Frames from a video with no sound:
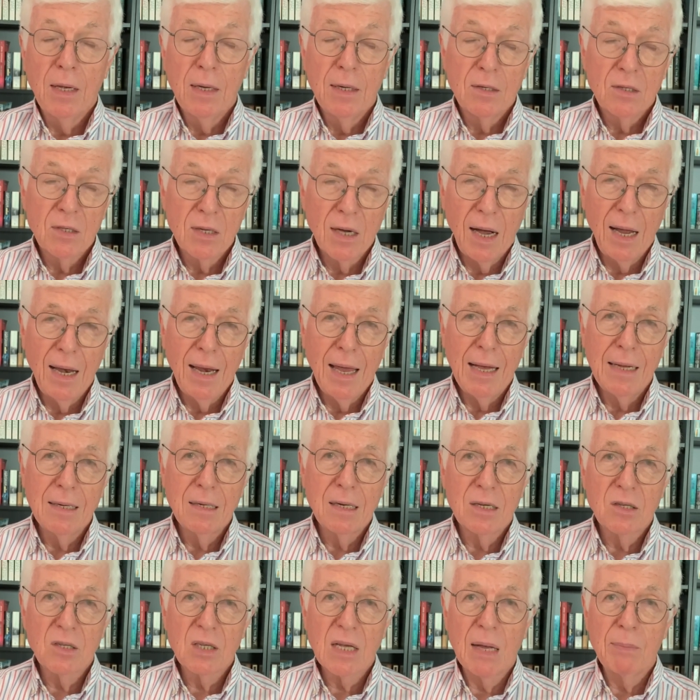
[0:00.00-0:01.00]
Thailand
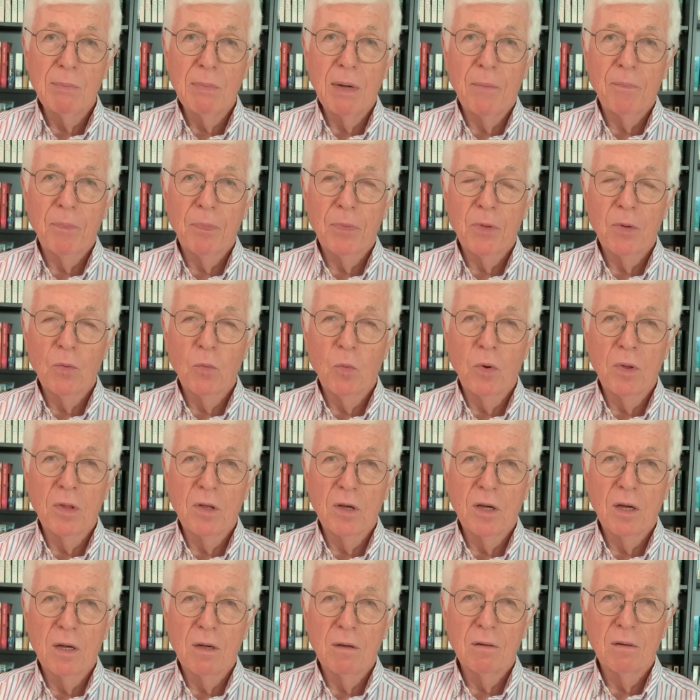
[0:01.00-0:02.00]
has come up with
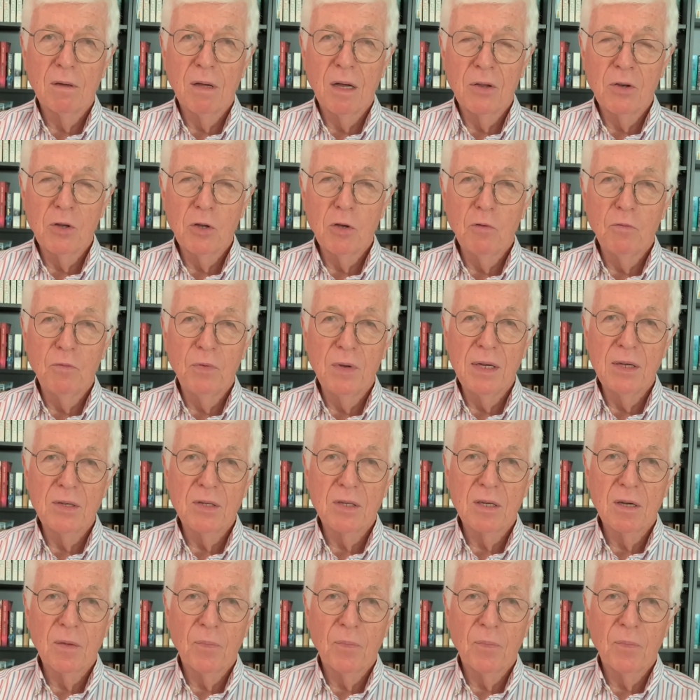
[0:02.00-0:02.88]
a new visa,